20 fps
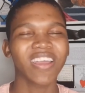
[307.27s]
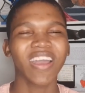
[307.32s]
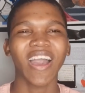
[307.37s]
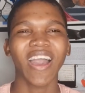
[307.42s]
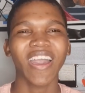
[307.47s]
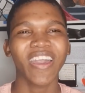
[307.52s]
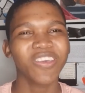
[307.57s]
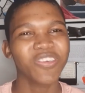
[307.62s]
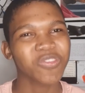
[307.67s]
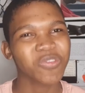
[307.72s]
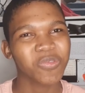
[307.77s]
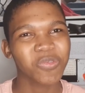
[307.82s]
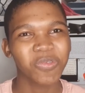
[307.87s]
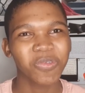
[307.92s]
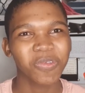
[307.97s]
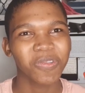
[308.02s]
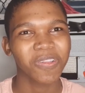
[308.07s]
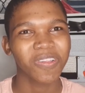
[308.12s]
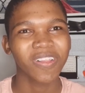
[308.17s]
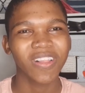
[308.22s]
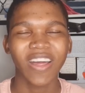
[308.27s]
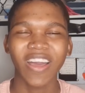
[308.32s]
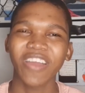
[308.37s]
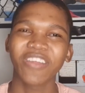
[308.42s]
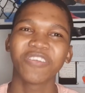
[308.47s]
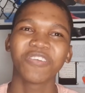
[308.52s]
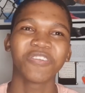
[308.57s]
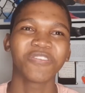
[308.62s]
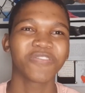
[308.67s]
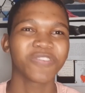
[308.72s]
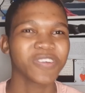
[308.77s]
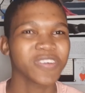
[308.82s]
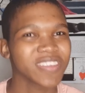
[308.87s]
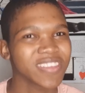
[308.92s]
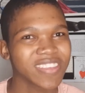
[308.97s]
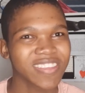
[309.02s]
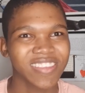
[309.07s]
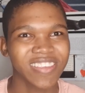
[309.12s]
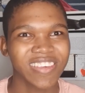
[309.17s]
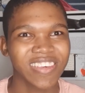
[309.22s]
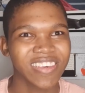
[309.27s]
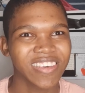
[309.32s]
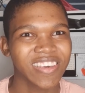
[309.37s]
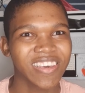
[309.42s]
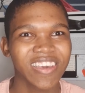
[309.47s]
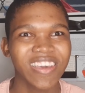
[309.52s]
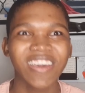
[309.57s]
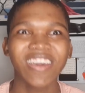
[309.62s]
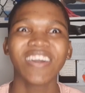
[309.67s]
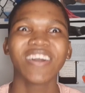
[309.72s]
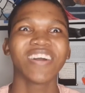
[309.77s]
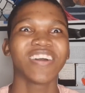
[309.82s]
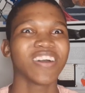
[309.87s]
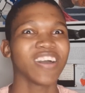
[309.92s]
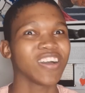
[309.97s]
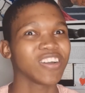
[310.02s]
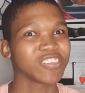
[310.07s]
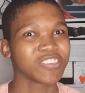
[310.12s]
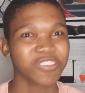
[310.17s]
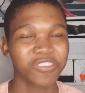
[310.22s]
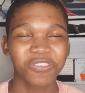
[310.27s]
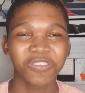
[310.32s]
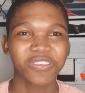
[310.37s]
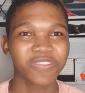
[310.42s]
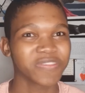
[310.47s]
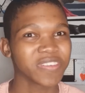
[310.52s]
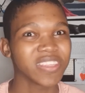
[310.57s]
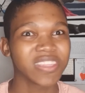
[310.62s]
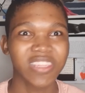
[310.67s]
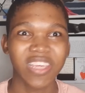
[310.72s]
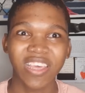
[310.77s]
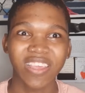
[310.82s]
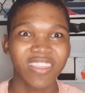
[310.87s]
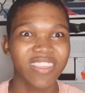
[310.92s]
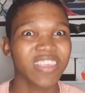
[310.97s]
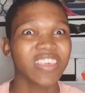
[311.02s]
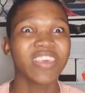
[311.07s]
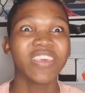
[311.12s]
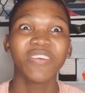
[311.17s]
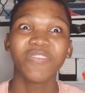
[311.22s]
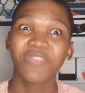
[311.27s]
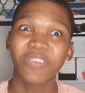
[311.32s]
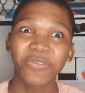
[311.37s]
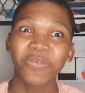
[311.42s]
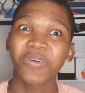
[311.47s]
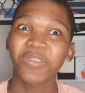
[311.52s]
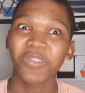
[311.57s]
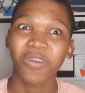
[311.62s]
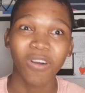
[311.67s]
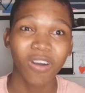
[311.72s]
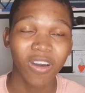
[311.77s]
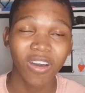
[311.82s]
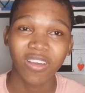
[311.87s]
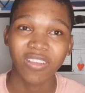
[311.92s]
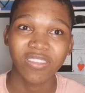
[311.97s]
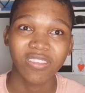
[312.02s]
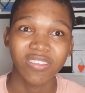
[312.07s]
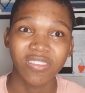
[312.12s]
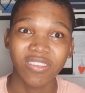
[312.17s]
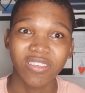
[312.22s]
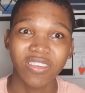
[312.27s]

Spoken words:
high school and university are two different things, even with art,